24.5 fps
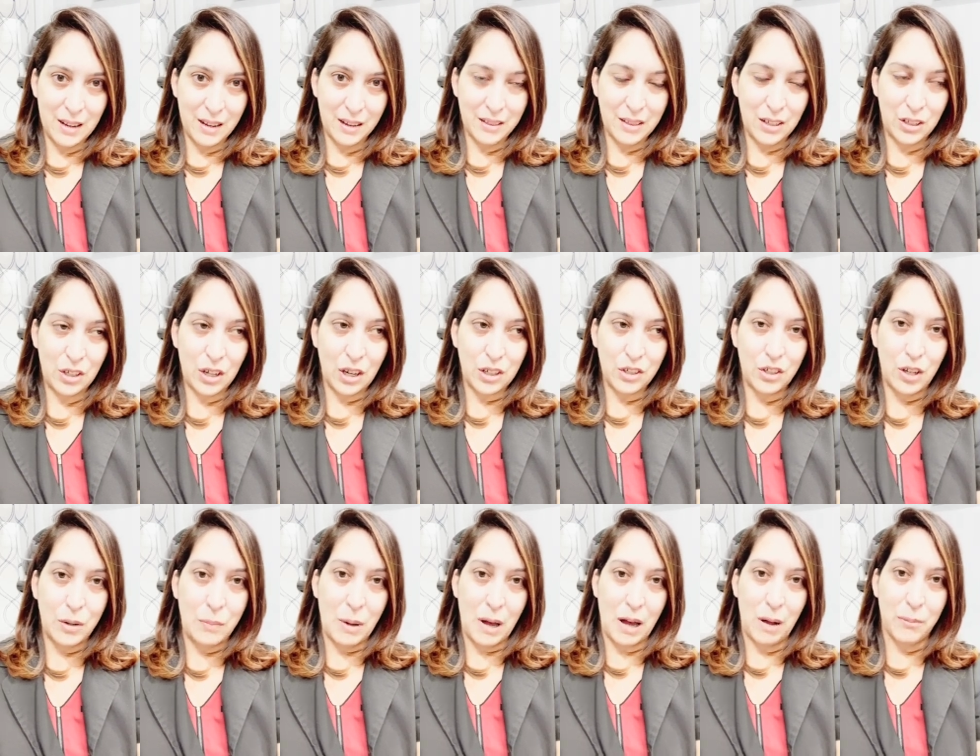So it
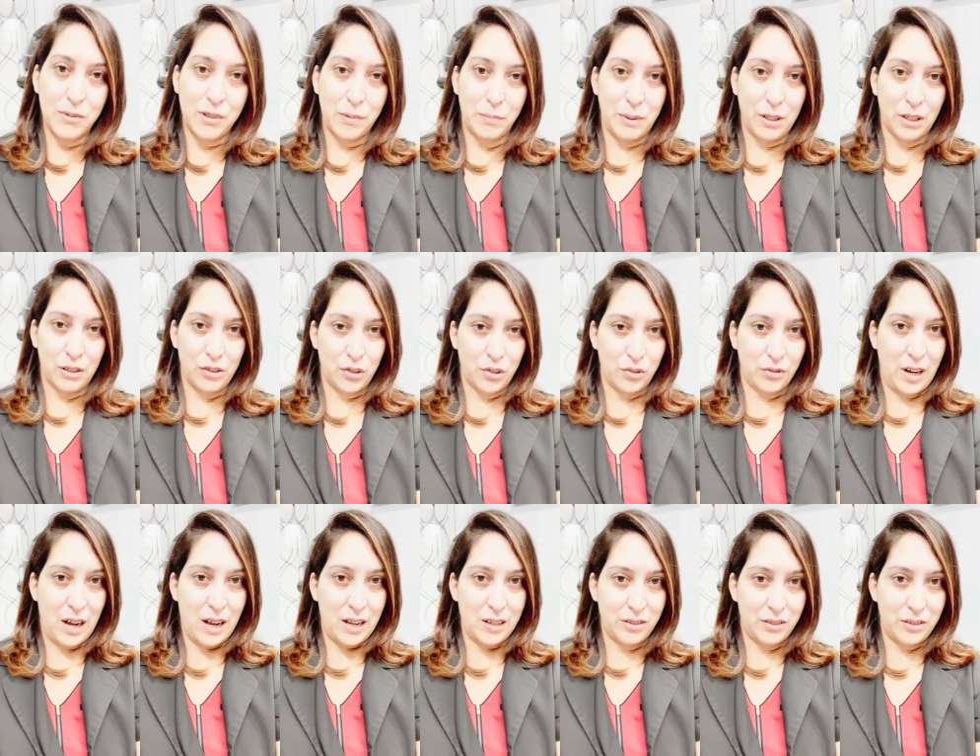actually helps to build
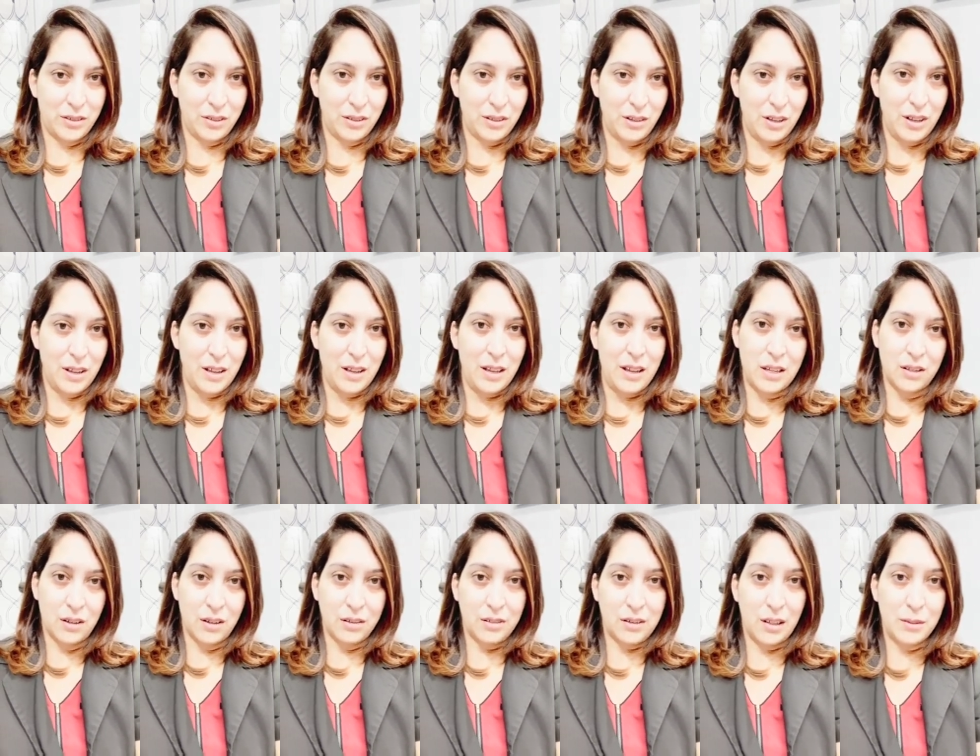trust.
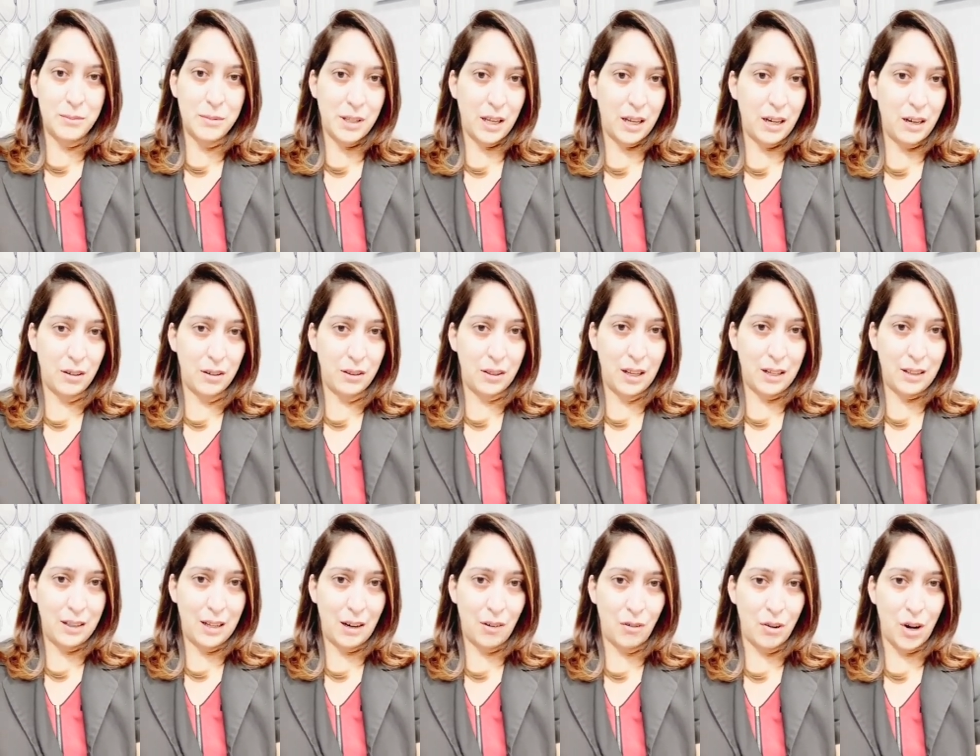It's because sometimes they don't
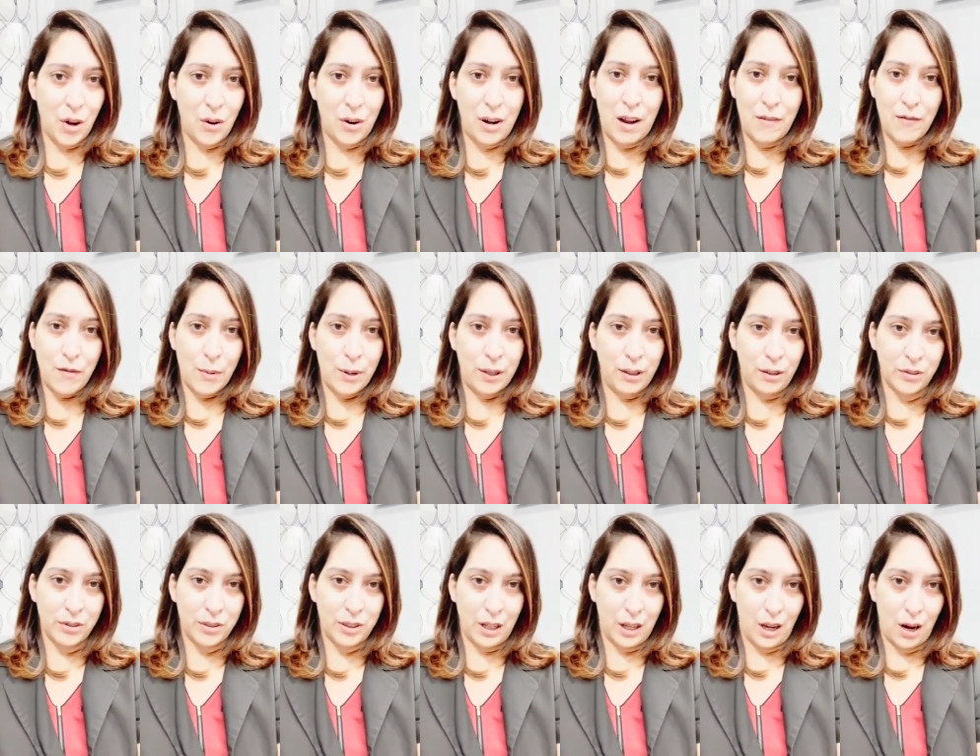know. Not everyone
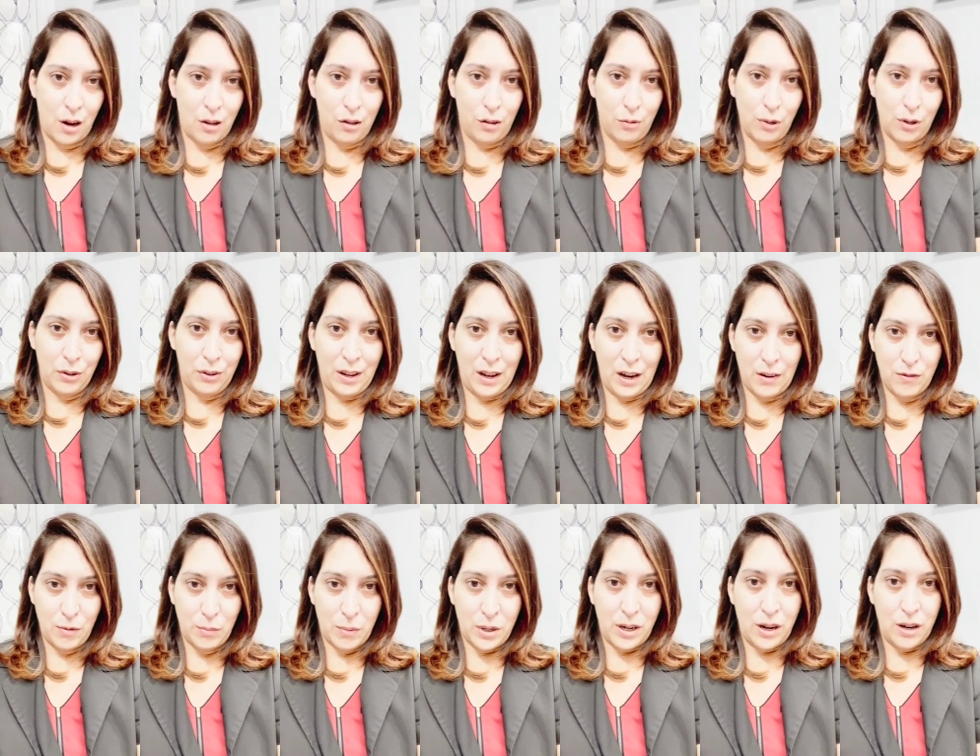looks at the color wheel, not
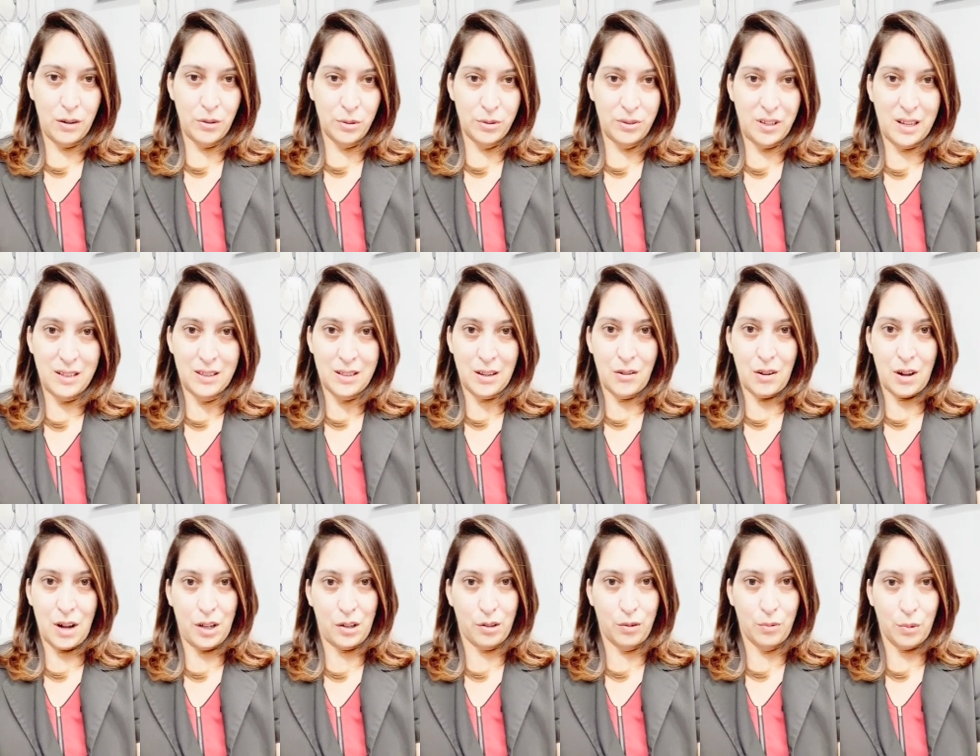everyone understands how
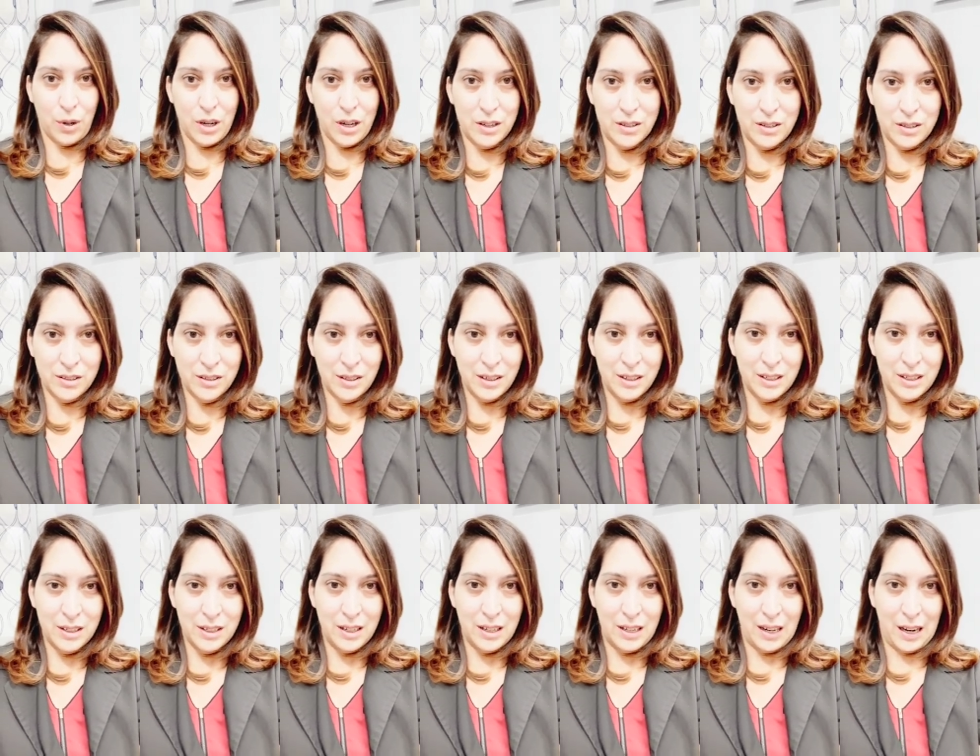color works,
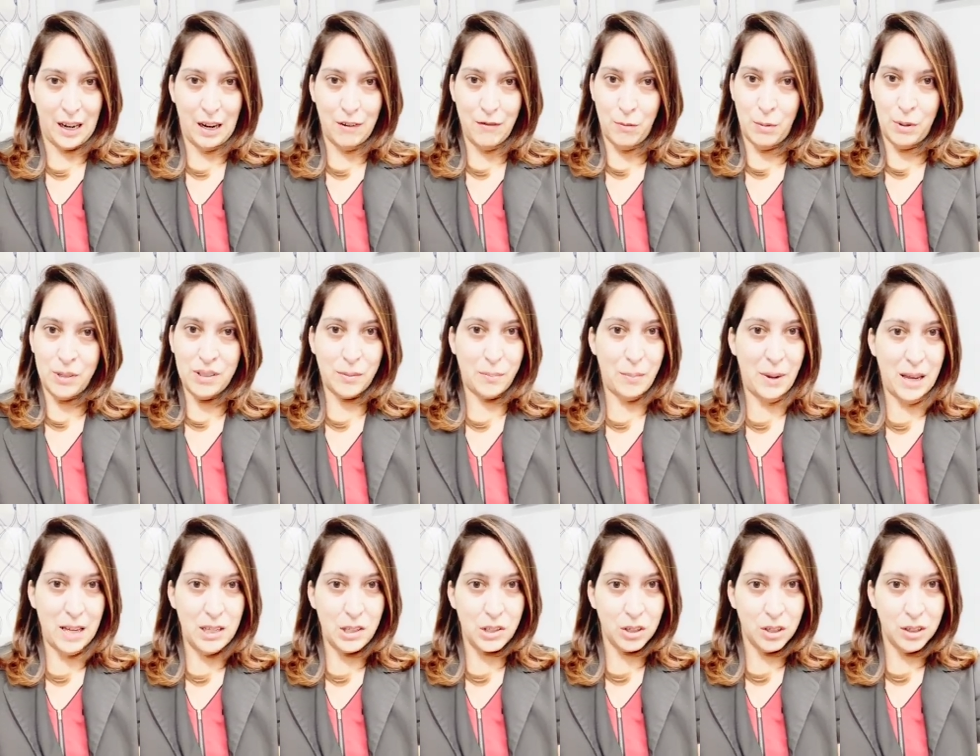not everyone's a
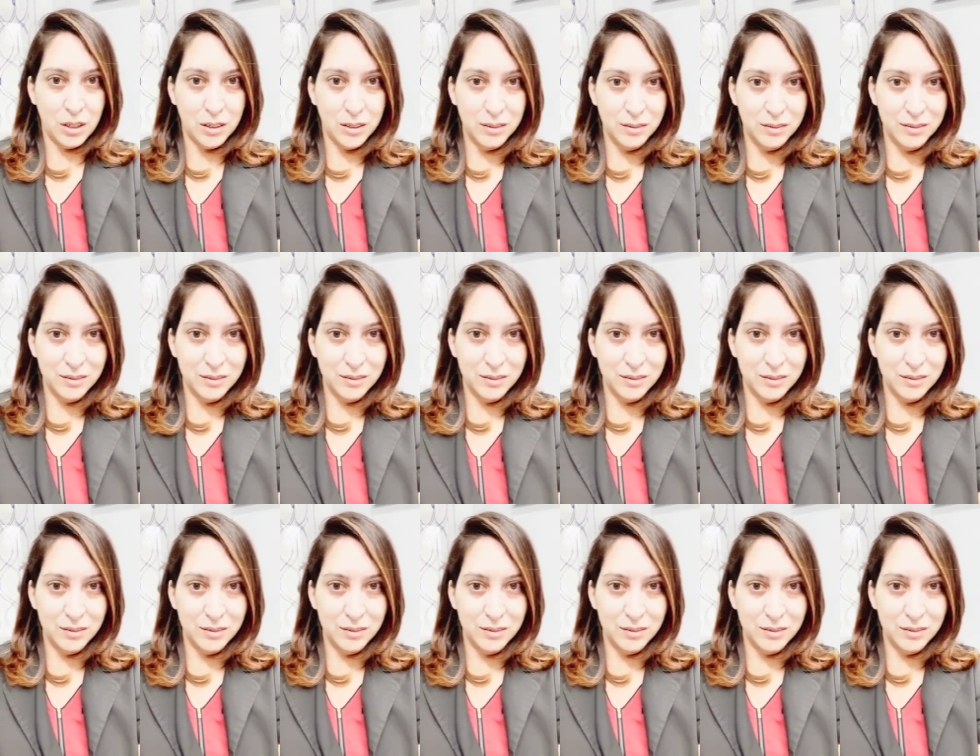painter.